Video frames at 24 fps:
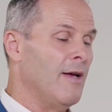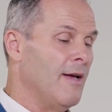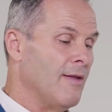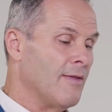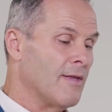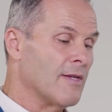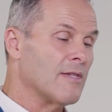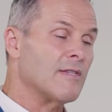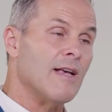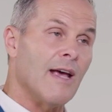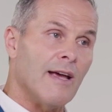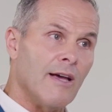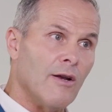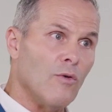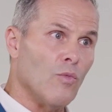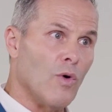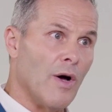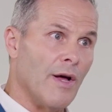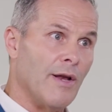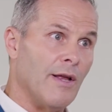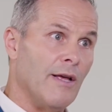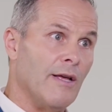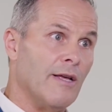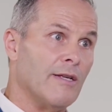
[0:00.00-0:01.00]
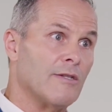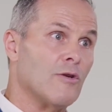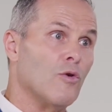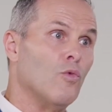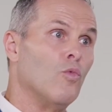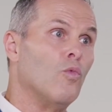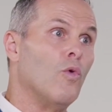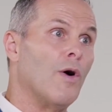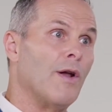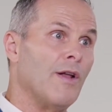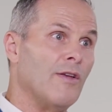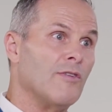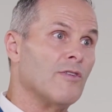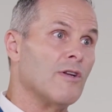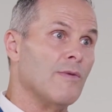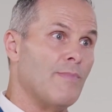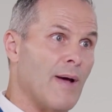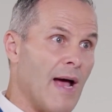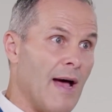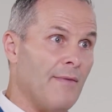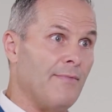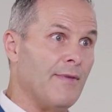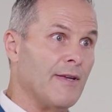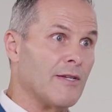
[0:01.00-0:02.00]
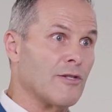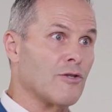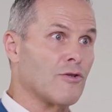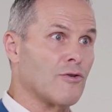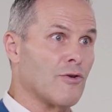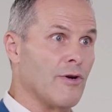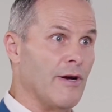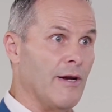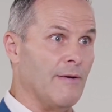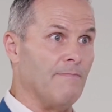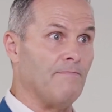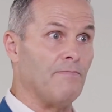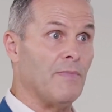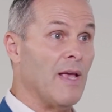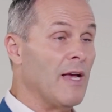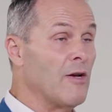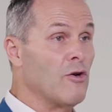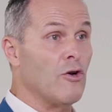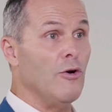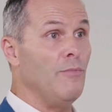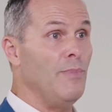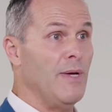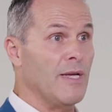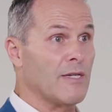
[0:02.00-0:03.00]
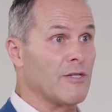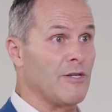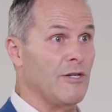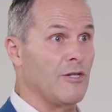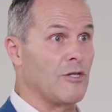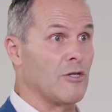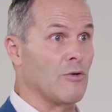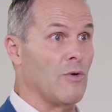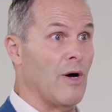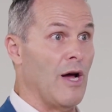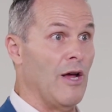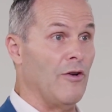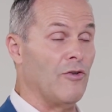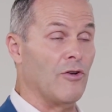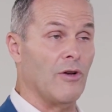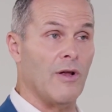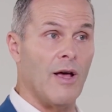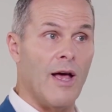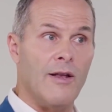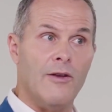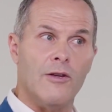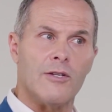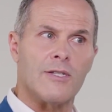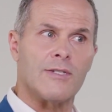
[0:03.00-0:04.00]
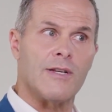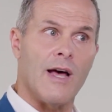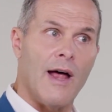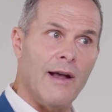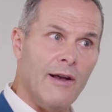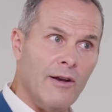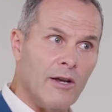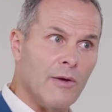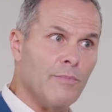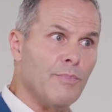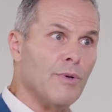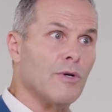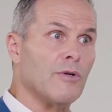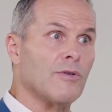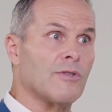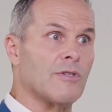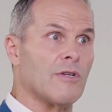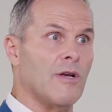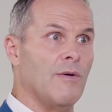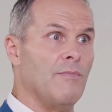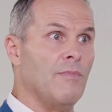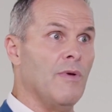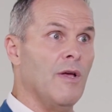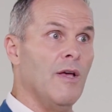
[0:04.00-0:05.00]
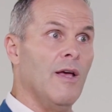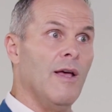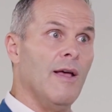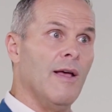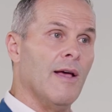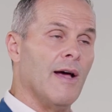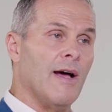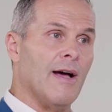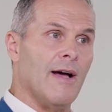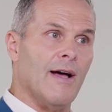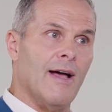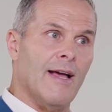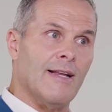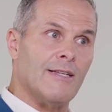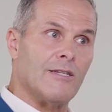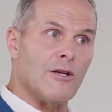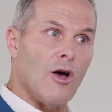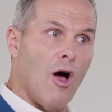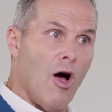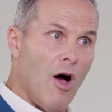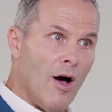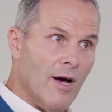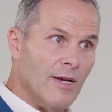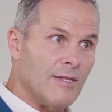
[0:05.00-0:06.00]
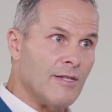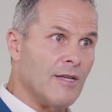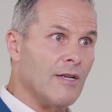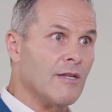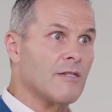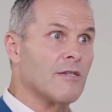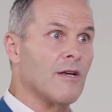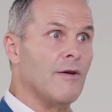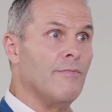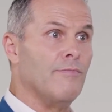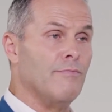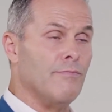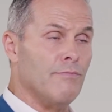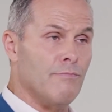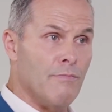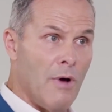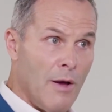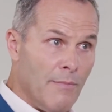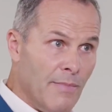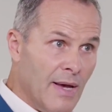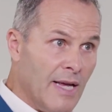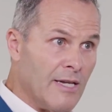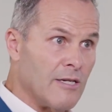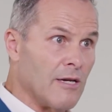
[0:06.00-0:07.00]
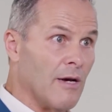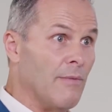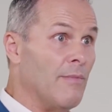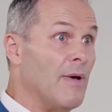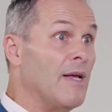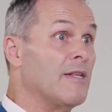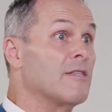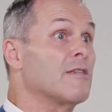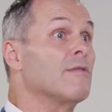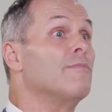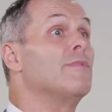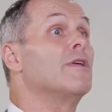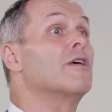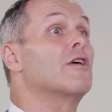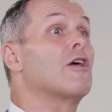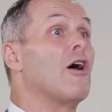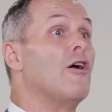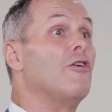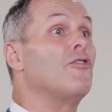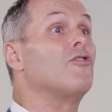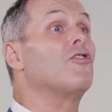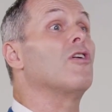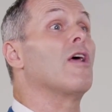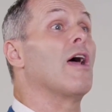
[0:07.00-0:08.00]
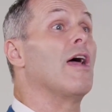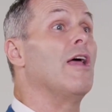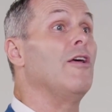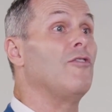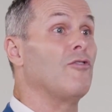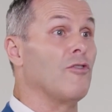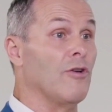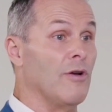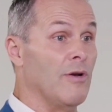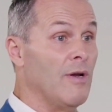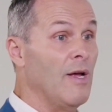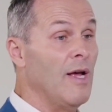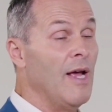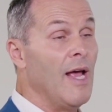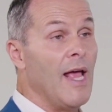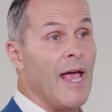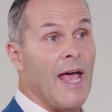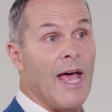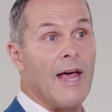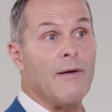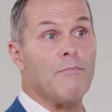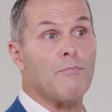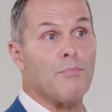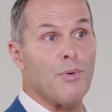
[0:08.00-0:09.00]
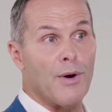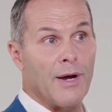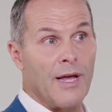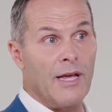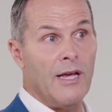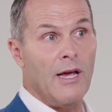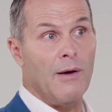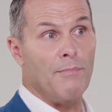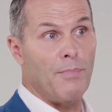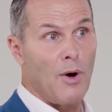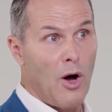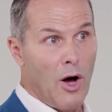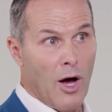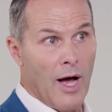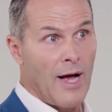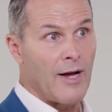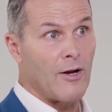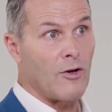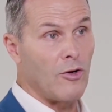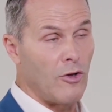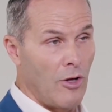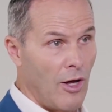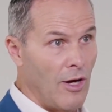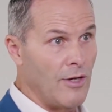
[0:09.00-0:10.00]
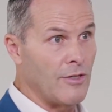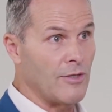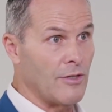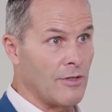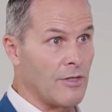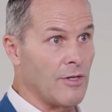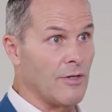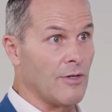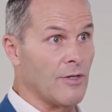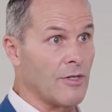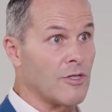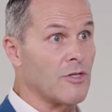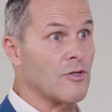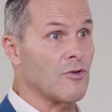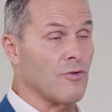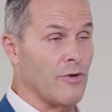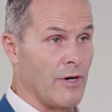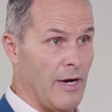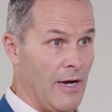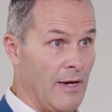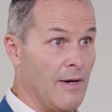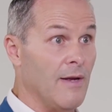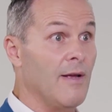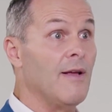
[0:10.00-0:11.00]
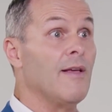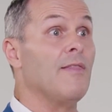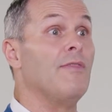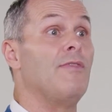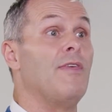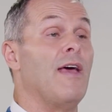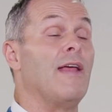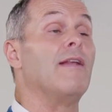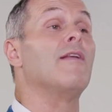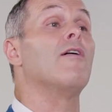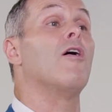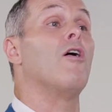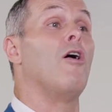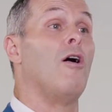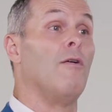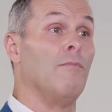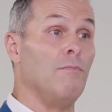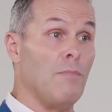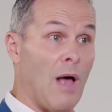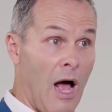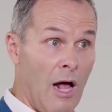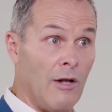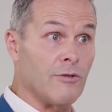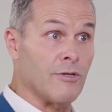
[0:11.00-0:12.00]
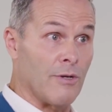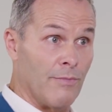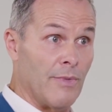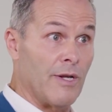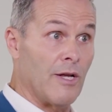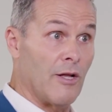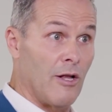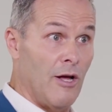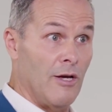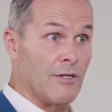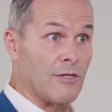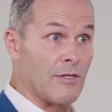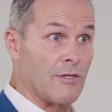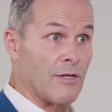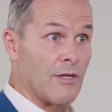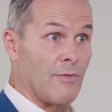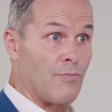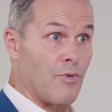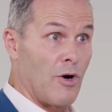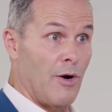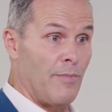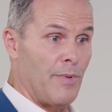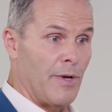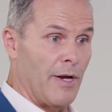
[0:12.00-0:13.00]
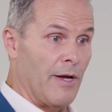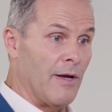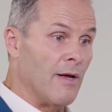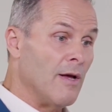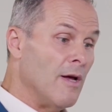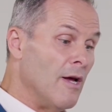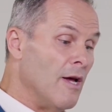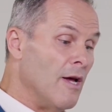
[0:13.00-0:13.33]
The second one is, what is it about this street? It could be a situation, and you're starting to build some enticing some momentum and some negotiation and bringing a buyer closer to the street than ultimately closer to the property.